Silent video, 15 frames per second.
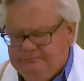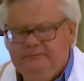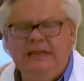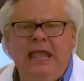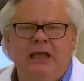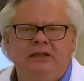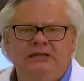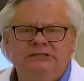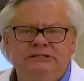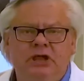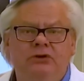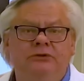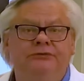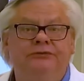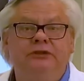Now let's
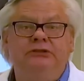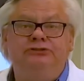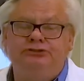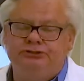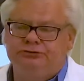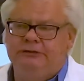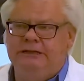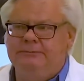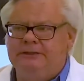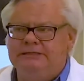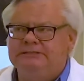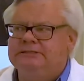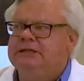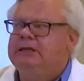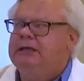go to future
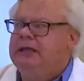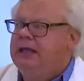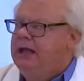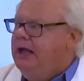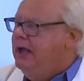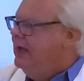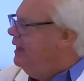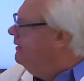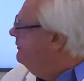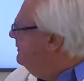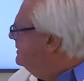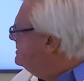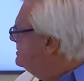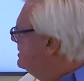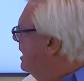treatments.
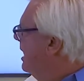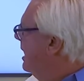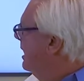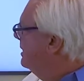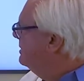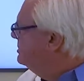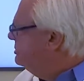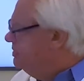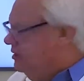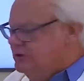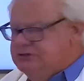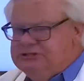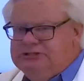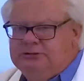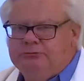This slide
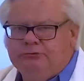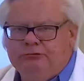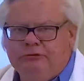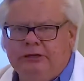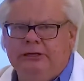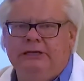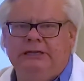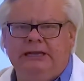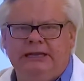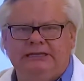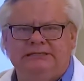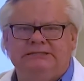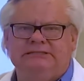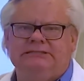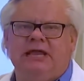shows some really
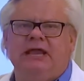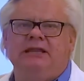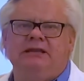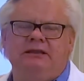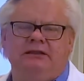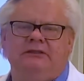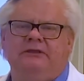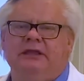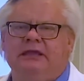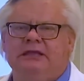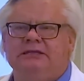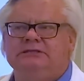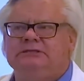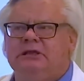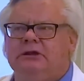exciting
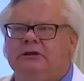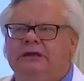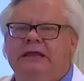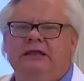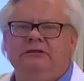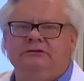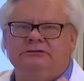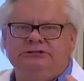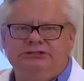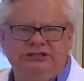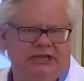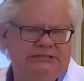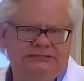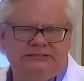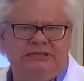things that are either
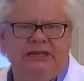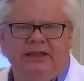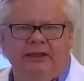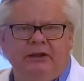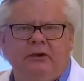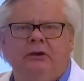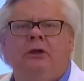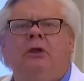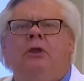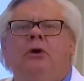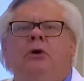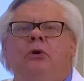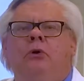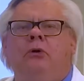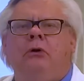just here
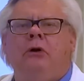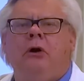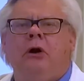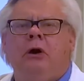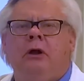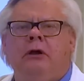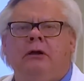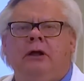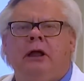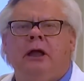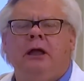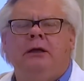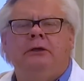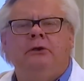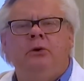or
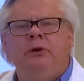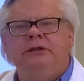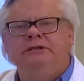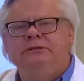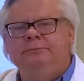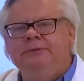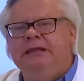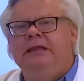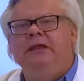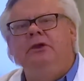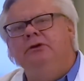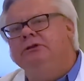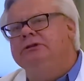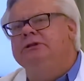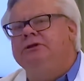are going to be
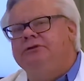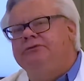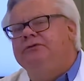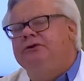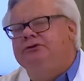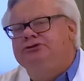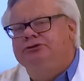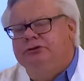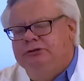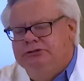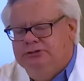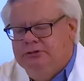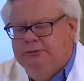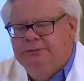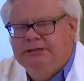here in the near future.
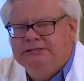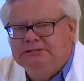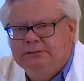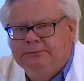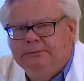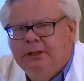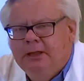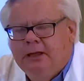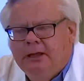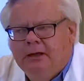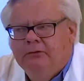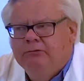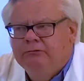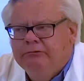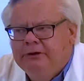It's going to be some
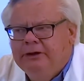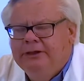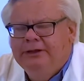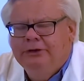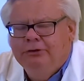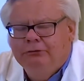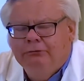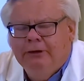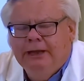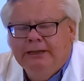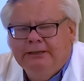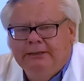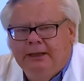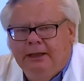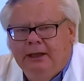really
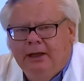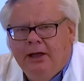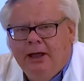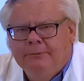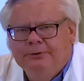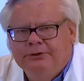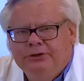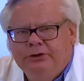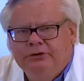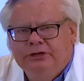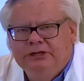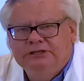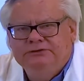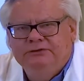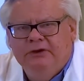great
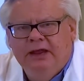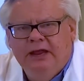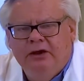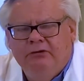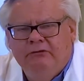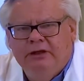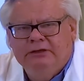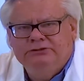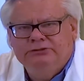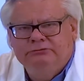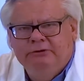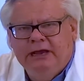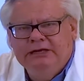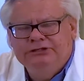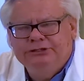opportunities for hair
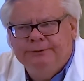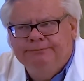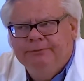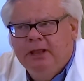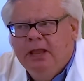restoration.